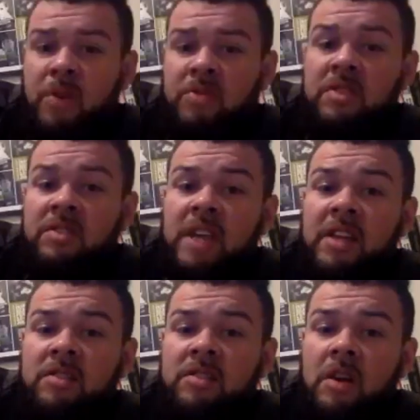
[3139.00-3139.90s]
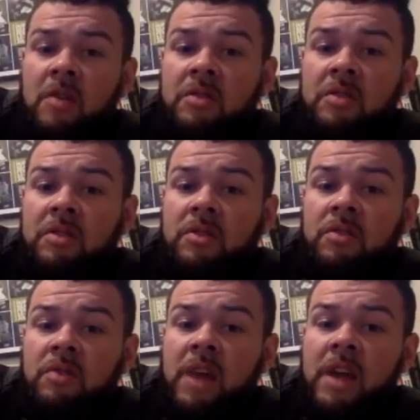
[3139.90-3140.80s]
person said so,
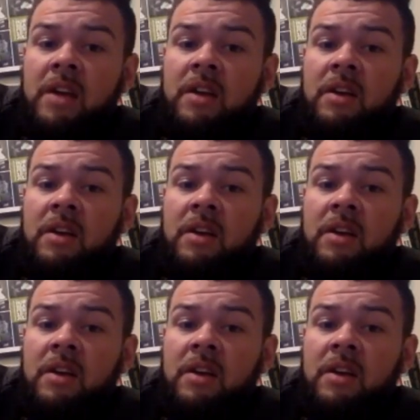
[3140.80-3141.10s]
right?